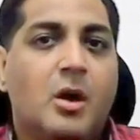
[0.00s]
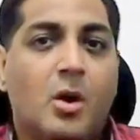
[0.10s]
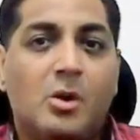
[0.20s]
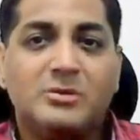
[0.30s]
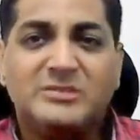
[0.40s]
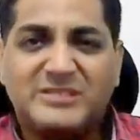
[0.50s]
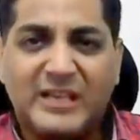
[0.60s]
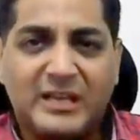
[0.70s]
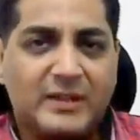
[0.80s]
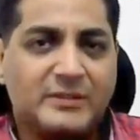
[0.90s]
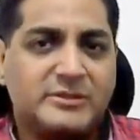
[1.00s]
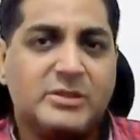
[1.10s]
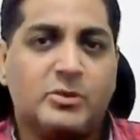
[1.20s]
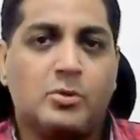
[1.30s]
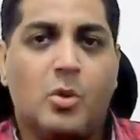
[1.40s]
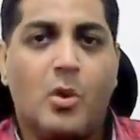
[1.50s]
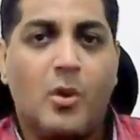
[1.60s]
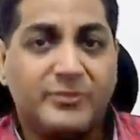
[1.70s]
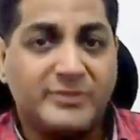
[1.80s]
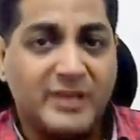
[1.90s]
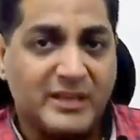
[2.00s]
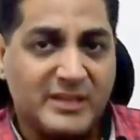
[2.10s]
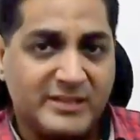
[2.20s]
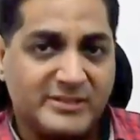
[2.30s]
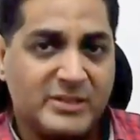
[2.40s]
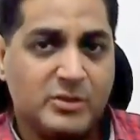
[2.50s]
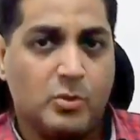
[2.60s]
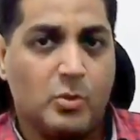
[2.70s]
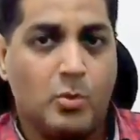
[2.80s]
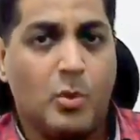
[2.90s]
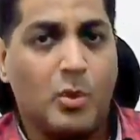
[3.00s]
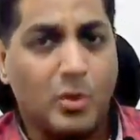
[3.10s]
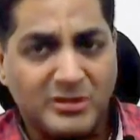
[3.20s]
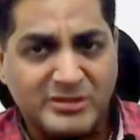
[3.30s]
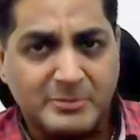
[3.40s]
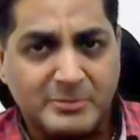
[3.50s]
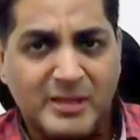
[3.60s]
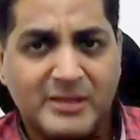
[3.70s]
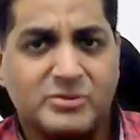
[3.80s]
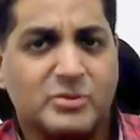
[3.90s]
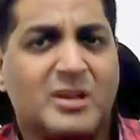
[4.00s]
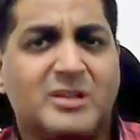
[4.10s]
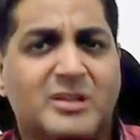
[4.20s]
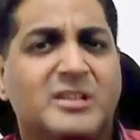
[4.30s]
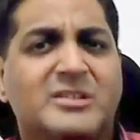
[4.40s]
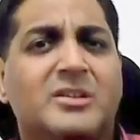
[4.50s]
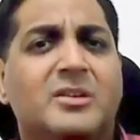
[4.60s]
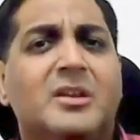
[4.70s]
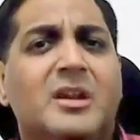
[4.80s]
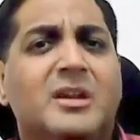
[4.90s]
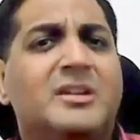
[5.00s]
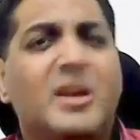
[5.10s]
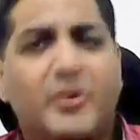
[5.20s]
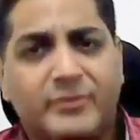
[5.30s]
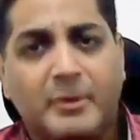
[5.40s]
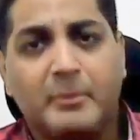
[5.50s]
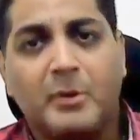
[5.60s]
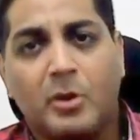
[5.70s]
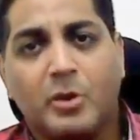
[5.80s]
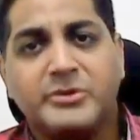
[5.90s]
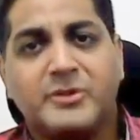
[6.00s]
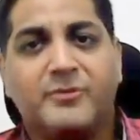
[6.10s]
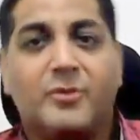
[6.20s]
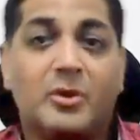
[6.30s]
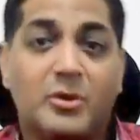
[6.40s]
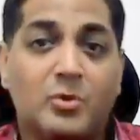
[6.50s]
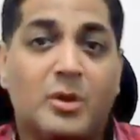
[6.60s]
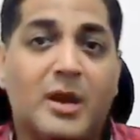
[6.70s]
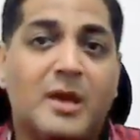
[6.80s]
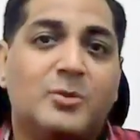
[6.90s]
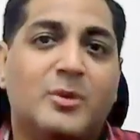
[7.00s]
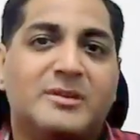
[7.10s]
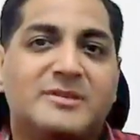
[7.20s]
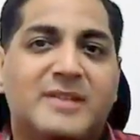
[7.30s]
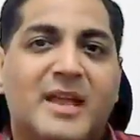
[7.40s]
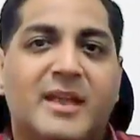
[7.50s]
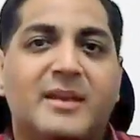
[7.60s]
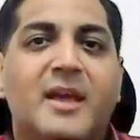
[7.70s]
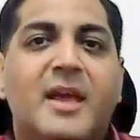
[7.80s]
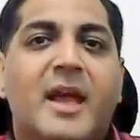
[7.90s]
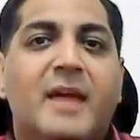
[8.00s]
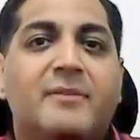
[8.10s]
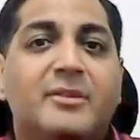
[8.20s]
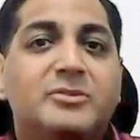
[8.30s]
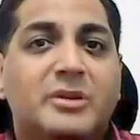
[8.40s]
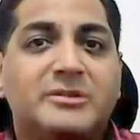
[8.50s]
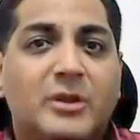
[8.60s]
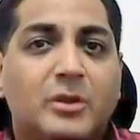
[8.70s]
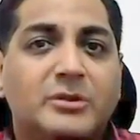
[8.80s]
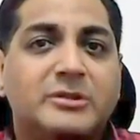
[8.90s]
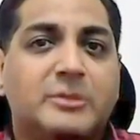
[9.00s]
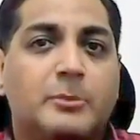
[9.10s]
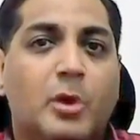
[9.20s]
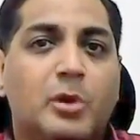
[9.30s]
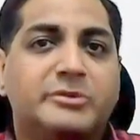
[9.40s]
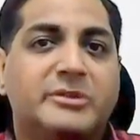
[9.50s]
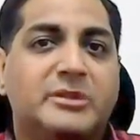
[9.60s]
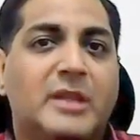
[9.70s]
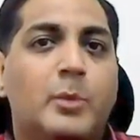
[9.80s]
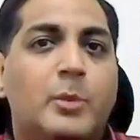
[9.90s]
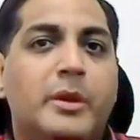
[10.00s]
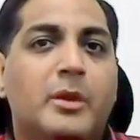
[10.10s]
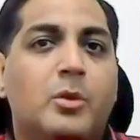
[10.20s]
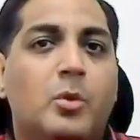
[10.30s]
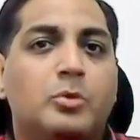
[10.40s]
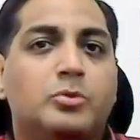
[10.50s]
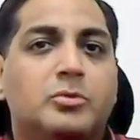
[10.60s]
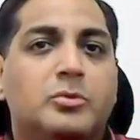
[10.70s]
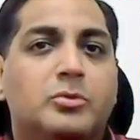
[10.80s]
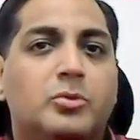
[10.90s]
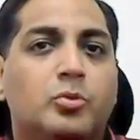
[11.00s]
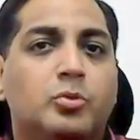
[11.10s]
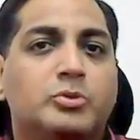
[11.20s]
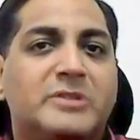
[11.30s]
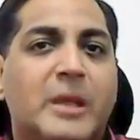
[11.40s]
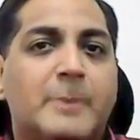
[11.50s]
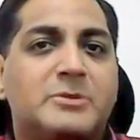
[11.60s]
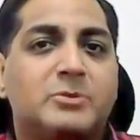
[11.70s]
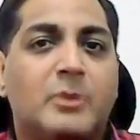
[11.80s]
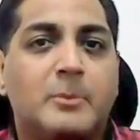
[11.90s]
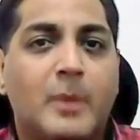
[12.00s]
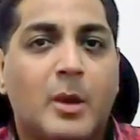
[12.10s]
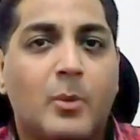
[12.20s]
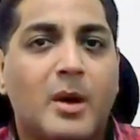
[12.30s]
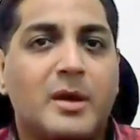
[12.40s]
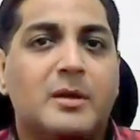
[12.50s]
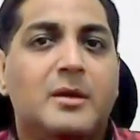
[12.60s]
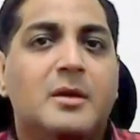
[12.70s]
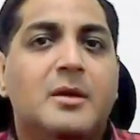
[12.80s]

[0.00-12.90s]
on-site SEO, off-site SEO, what all this means. So there's a ton of terminology for a new guy to understand. And once you understand all this terminology, then we go through steps one by one